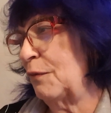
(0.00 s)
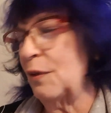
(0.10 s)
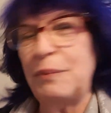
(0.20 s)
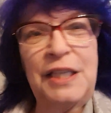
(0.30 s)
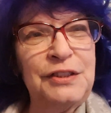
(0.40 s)

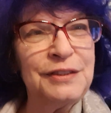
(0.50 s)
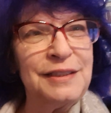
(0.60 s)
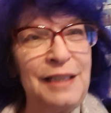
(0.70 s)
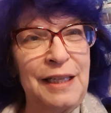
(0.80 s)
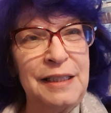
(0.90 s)
front pages
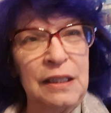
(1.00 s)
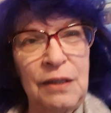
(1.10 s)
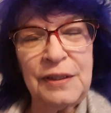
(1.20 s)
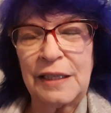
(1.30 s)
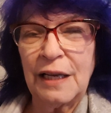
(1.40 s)
and get
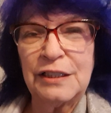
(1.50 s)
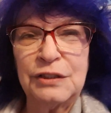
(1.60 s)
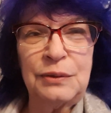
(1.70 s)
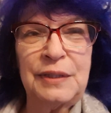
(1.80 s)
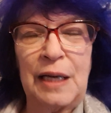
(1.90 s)
all that, I'd
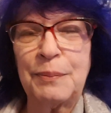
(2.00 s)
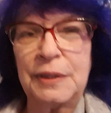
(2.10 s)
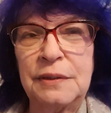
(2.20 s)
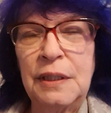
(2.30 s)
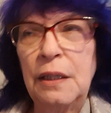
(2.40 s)
do that.
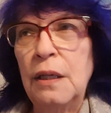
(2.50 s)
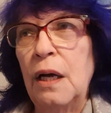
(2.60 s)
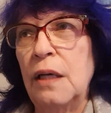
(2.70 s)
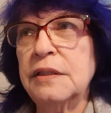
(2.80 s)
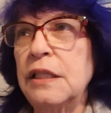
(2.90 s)
But
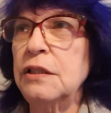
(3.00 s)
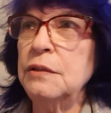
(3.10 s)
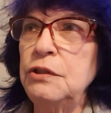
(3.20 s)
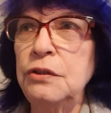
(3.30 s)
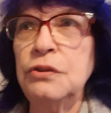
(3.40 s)
I'll tell you,
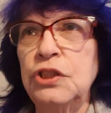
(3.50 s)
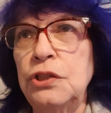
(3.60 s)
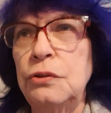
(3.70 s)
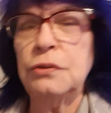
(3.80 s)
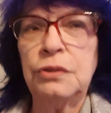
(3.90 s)

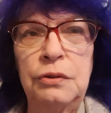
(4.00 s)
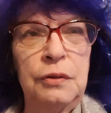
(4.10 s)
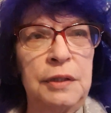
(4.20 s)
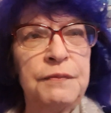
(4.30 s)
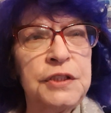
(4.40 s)

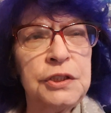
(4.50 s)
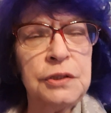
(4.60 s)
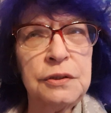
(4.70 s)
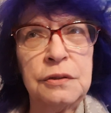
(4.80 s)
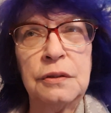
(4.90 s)
YouTube has,
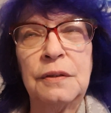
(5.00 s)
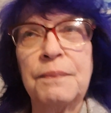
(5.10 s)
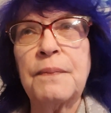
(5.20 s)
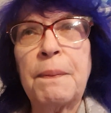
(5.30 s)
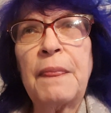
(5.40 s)

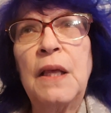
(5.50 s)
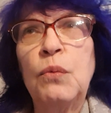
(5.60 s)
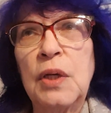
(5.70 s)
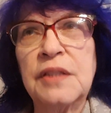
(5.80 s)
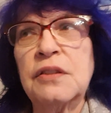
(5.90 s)

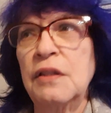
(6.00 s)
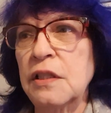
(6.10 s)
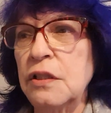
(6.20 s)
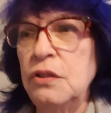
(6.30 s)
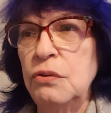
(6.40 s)
when I
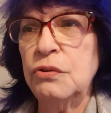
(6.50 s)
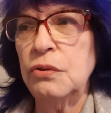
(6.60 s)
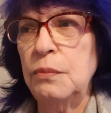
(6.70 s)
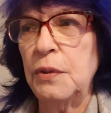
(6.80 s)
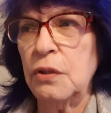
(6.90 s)
started in
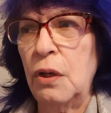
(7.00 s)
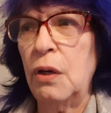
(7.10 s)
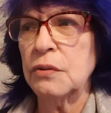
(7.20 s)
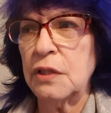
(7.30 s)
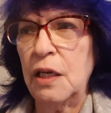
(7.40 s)
YouTube a
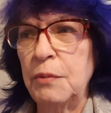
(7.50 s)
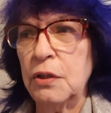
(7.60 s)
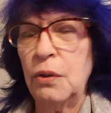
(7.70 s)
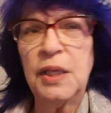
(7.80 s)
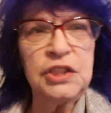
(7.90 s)
long time
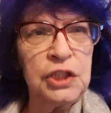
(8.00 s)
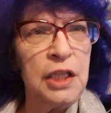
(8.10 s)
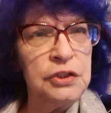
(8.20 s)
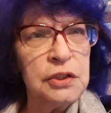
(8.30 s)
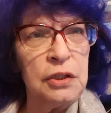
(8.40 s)
ago, it
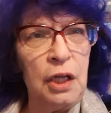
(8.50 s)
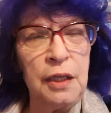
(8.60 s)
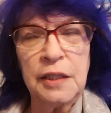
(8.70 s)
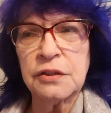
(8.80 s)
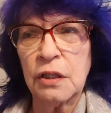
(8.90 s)
changed a
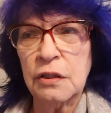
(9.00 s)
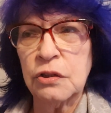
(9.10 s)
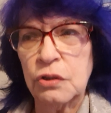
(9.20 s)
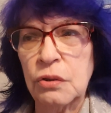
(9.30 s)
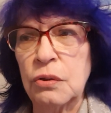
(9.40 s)
lot. I
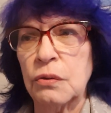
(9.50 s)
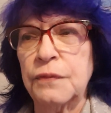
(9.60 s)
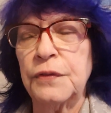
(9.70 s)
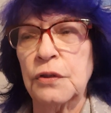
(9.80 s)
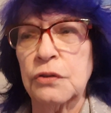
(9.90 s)
started Google
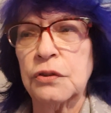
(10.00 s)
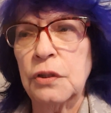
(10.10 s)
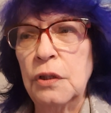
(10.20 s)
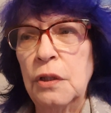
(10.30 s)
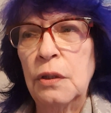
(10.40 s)
first,
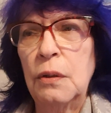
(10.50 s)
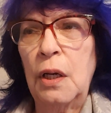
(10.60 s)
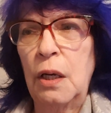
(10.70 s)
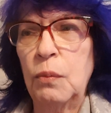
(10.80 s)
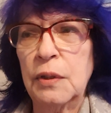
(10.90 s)

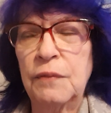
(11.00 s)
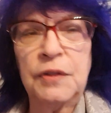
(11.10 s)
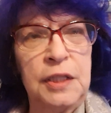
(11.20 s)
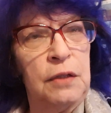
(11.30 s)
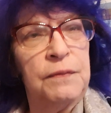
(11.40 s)
whatever
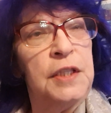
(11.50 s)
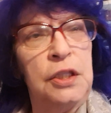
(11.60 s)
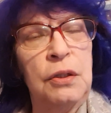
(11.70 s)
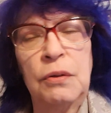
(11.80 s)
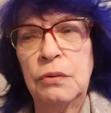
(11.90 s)
their
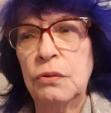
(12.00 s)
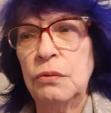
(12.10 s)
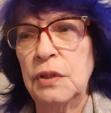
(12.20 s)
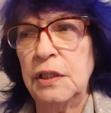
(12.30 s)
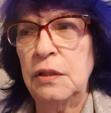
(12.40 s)
video
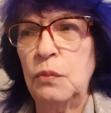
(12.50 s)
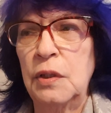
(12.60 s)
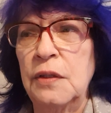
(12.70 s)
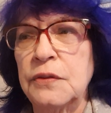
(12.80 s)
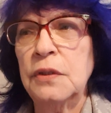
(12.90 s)
Googling
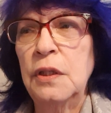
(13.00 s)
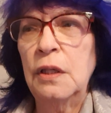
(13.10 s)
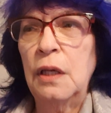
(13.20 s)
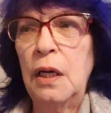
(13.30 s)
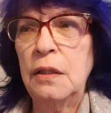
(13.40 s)
was.
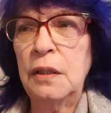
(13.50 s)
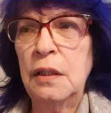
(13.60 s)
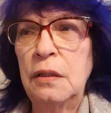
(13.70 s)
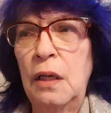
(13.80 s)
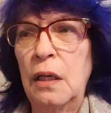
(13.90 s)
And
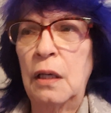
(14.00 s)
then,